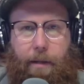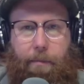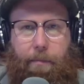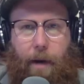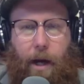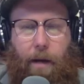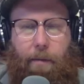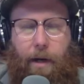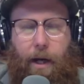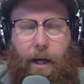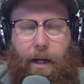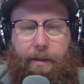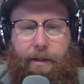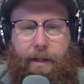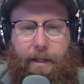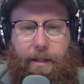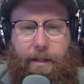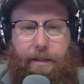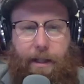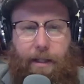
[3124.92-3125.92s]
my mind,
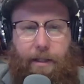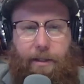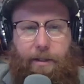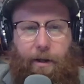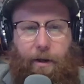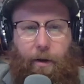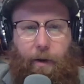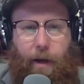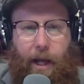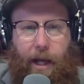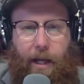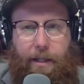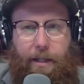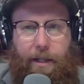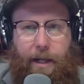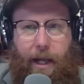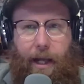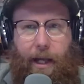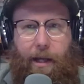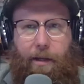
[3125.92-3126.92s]
these things go hand
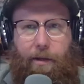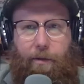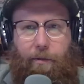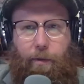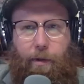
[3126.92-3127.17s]
in hand.